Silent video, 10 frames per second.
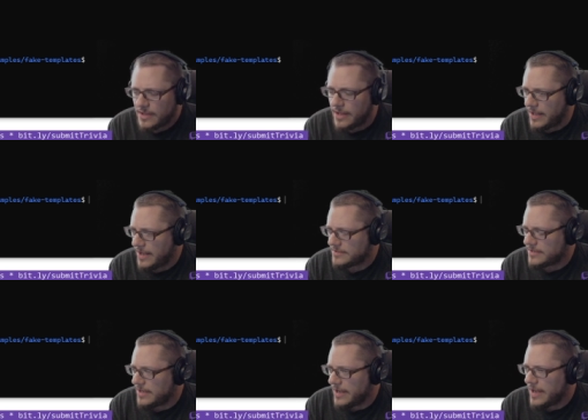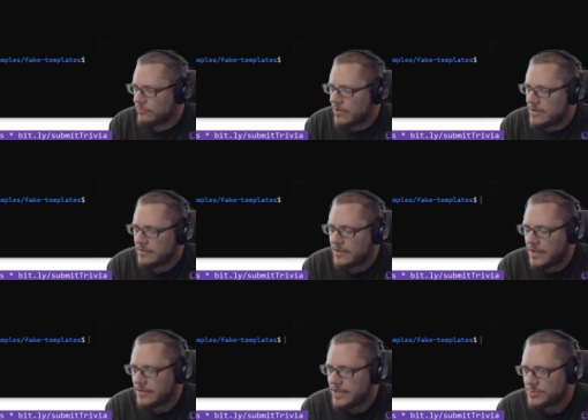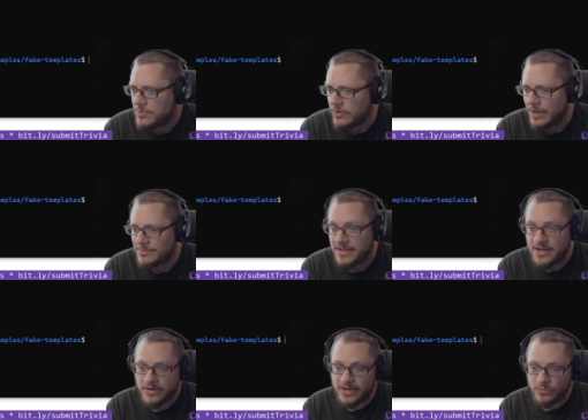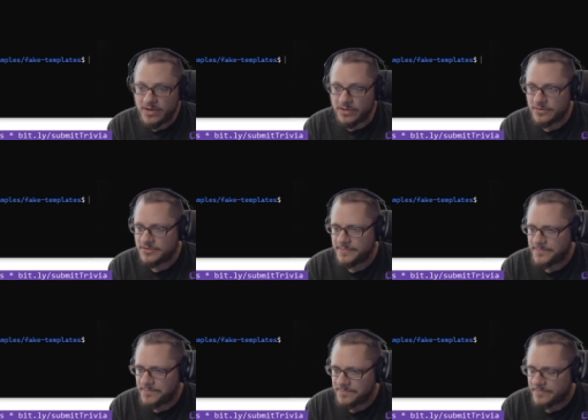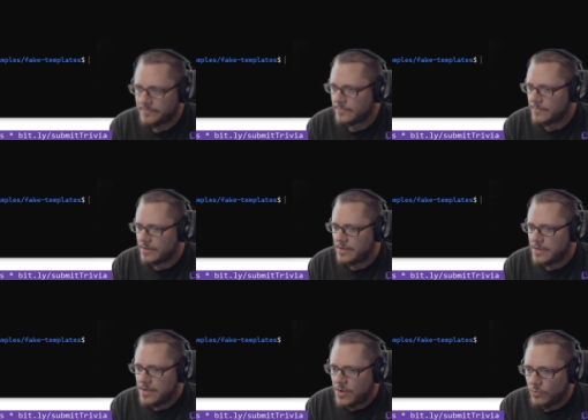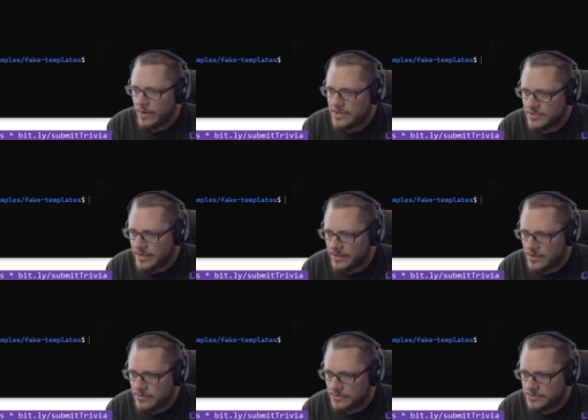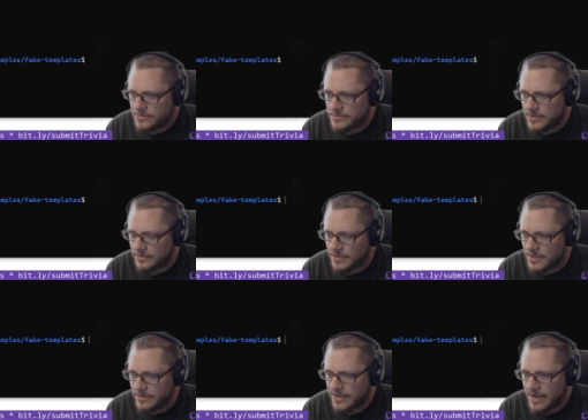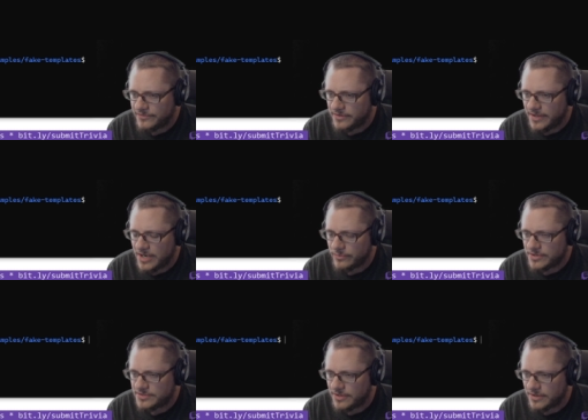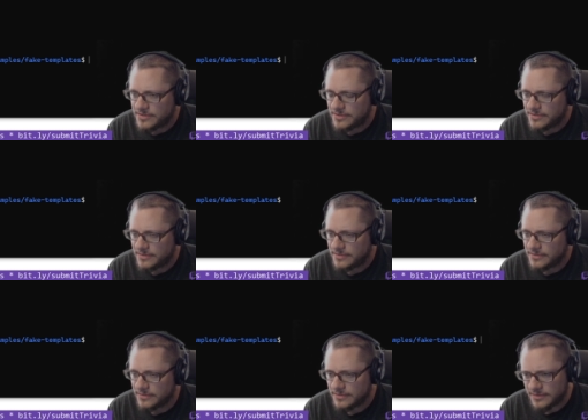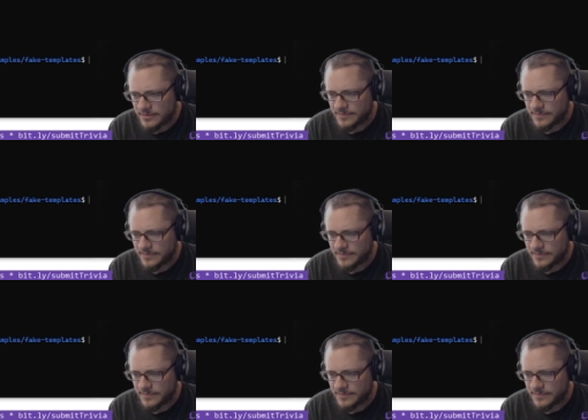and run Linux programs here in Windows. Wait till I go to the lug after they restart. Huh?